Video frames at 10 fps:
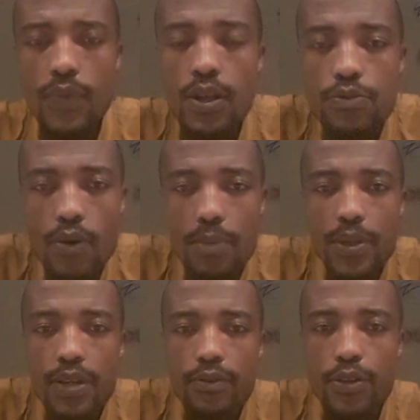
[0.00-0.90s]
So I'm
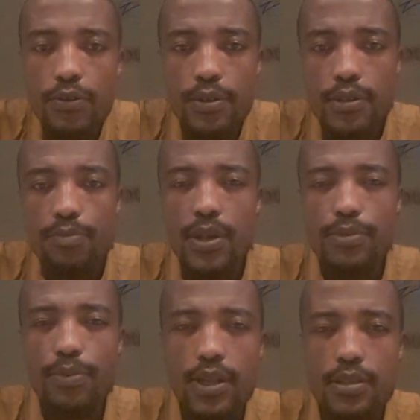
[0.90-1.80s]
giving you this
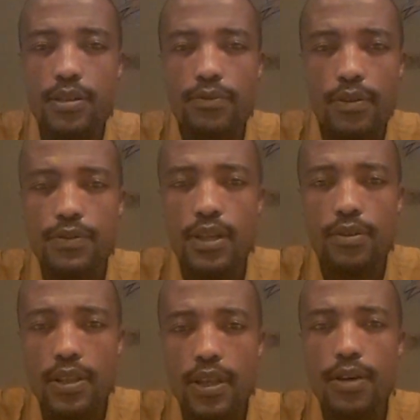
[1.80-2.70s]
perspective of
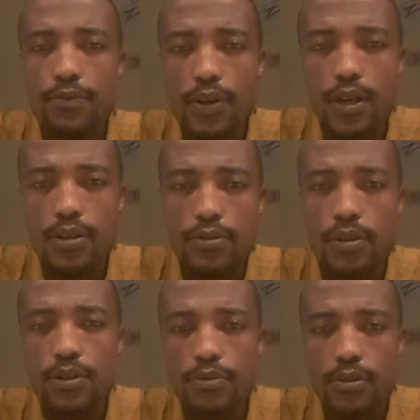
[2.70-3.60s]
Southern Africa so
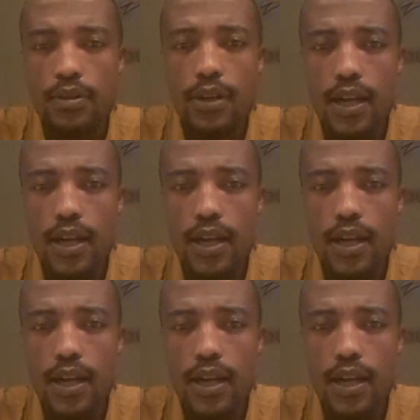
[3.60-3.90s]
that you will